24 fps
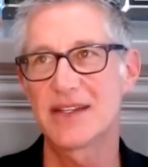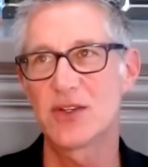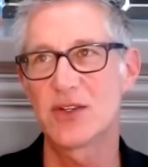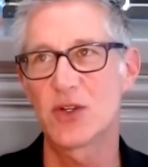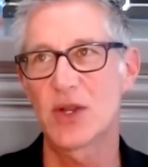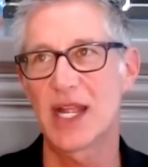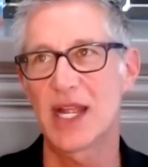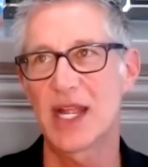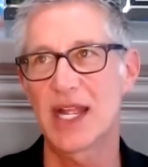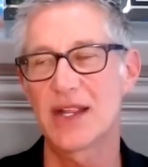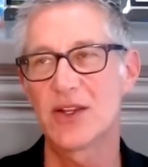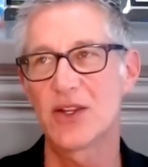
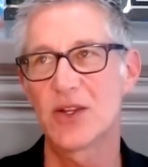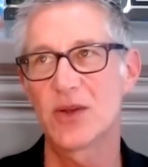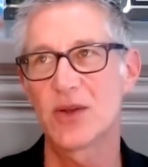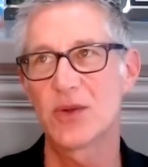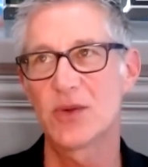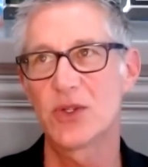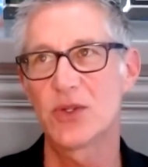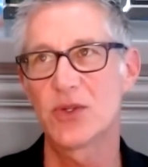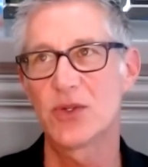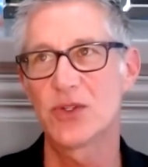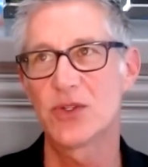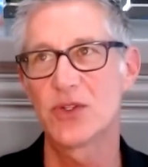
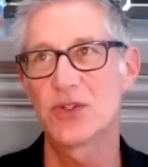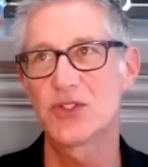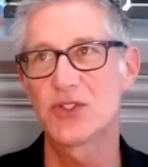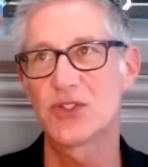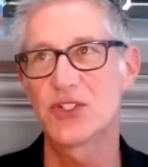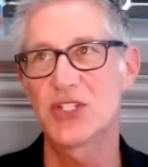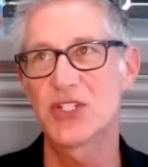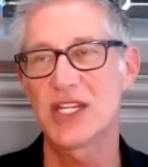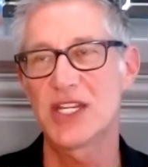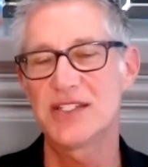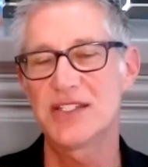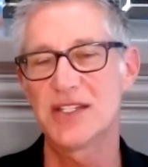you're
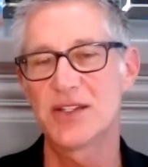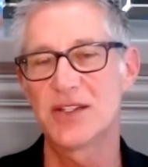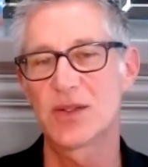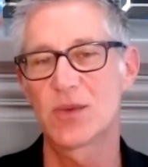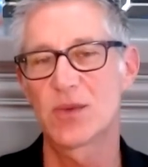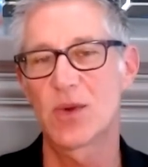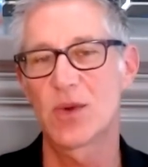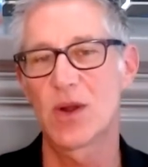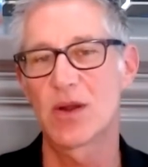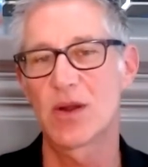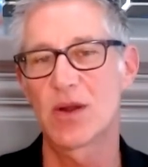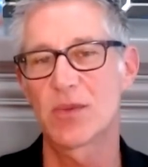chasing the
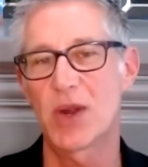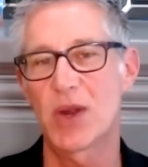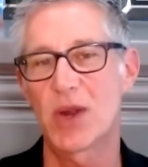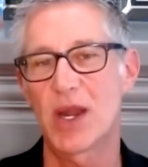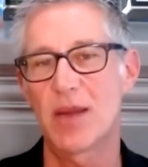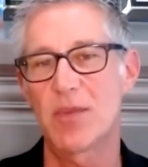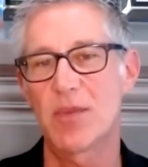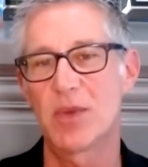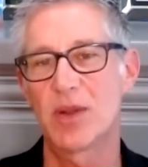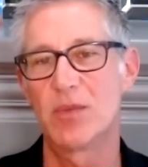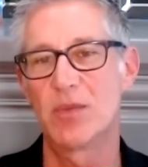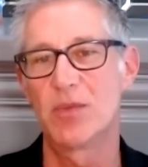wrong
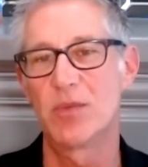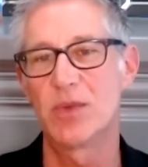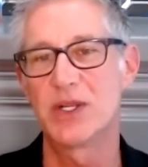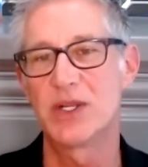problem,